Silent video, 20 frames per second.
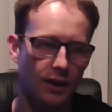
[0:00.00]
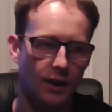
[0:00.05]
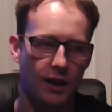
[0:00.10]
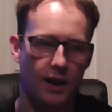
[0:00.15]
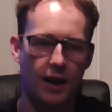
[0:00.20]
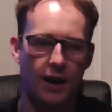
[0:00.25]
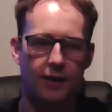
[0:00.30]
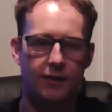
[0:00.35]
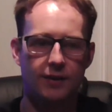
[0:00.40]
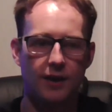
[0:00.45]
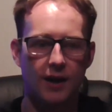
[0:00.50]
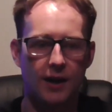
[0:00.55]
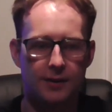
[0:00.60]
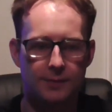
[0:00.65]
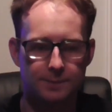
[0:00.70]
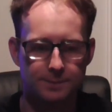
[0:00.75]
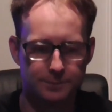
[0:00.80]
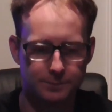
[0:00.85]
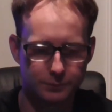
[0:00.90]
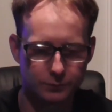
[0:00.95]

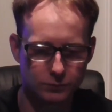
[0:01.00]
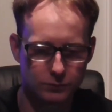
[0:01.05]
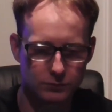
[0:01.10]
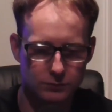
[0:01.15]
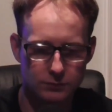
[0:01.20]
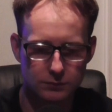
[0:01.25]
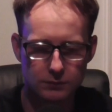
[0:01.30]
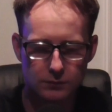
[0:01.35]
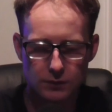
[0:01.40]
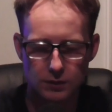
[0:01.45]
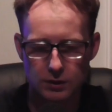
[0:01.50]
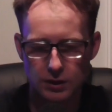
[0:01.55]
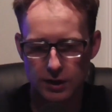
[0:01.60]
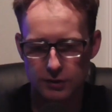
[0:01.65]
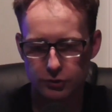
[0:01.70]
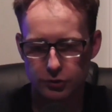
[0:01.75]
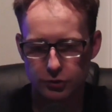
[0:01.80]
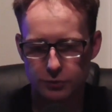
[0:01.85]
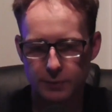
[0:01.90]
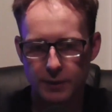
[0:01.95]
And,
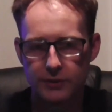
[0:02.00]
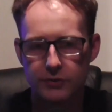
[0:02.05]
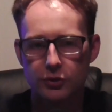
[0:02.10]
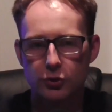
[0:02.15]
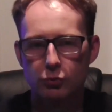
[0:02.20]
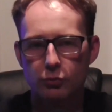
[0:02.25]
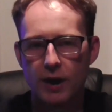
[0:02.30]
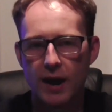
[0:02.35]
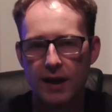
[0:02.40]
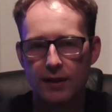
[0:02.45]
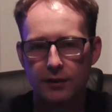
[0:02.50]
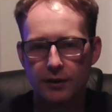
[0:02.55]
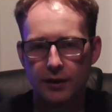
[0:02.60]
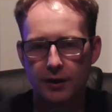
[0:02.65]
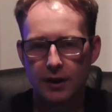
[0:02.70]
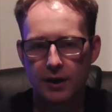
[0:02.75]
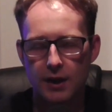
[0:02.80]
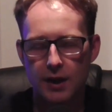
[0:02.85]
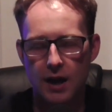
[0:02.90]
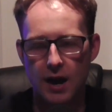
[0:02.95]
so Spencer
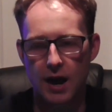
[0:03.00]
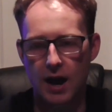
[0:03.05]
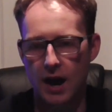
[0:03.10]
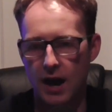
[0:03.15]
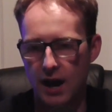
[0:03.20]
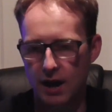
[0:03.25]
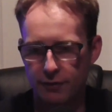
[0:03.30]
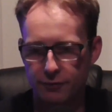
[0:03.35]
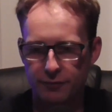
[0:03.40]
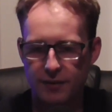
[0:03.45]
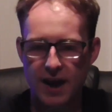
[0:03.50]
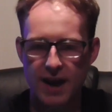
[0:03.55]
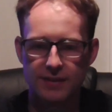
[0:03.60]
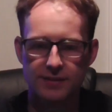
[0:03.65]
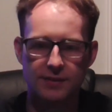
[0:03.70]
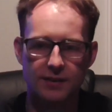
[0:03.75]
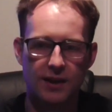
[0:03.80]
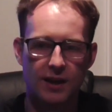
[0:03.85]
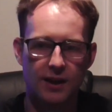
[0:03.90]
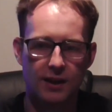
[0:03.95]
Rattler, a
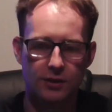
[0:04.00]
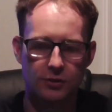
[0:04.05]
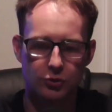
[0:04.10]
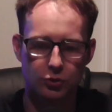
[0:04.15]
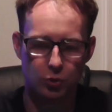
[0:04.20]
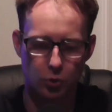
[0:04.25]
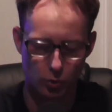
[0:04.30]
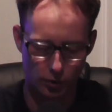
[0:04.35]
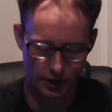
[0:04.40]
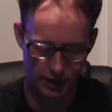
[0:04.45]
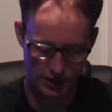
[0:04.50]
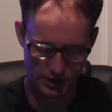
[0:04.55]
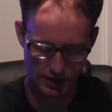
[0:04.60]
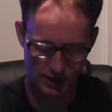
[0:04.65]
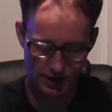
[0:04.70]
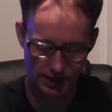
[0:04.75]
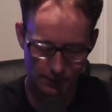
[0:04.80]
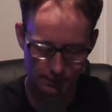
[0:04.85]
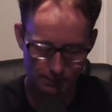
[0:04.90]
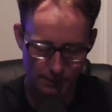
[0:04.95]
fascinating story,
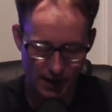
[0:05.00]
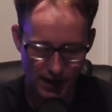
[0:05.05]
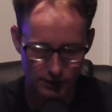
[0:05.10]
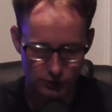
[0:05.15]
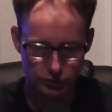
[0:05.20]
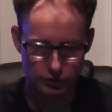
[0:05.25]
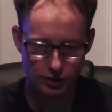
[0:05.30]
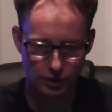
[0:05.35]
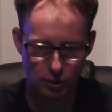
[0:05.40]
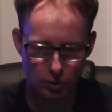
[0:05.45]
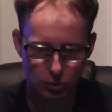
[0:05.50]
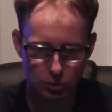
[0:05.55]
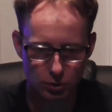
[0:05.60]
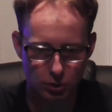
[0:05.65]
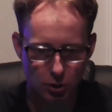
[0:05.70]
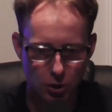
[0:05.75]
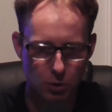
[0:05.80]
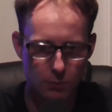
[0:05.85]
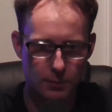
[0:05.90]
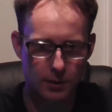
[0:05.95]
getting benched at
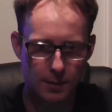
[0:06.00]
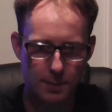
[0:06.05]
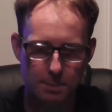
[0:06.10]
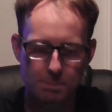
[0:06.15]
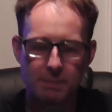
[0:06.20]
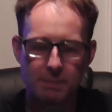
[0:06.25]
Oklahoma